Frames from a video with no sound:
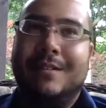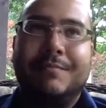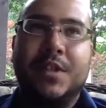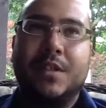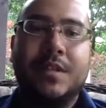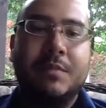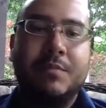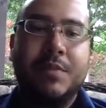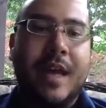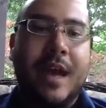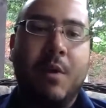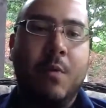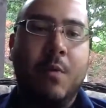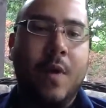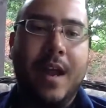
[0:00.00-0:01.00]
just simply
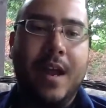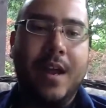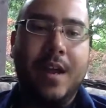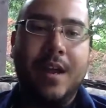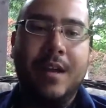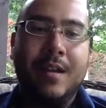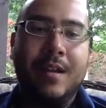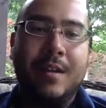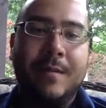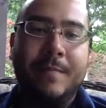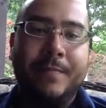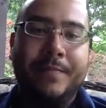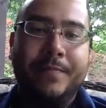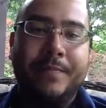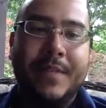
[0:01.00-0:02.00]
outweigh
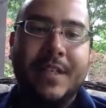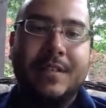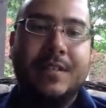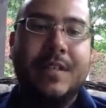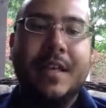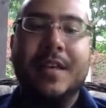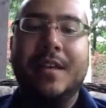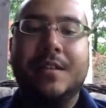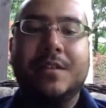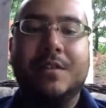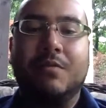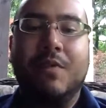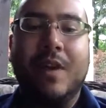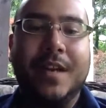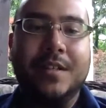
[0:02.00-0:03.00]
sticking to
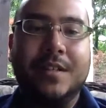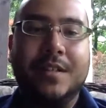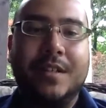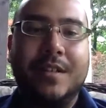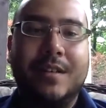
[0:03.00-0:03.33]
REST,